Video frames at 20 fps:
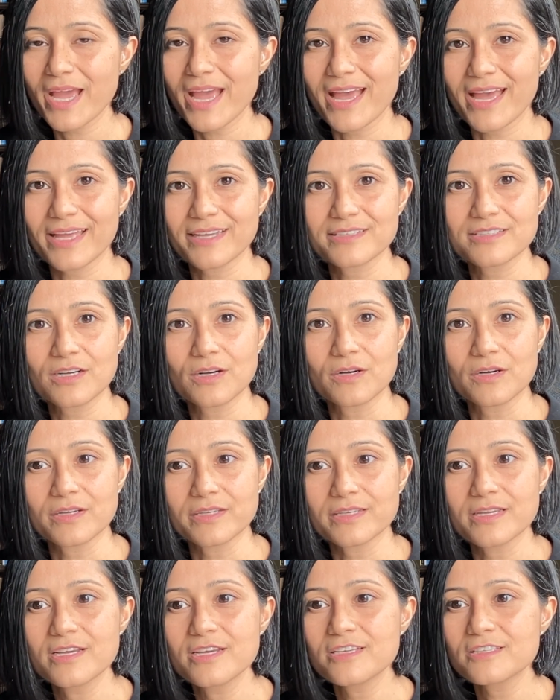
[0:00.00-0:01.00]
and
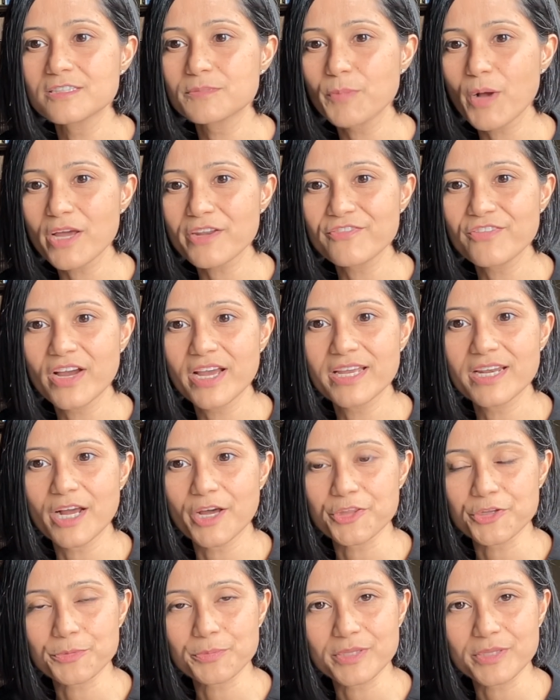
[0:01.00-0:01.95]
on Spotify and other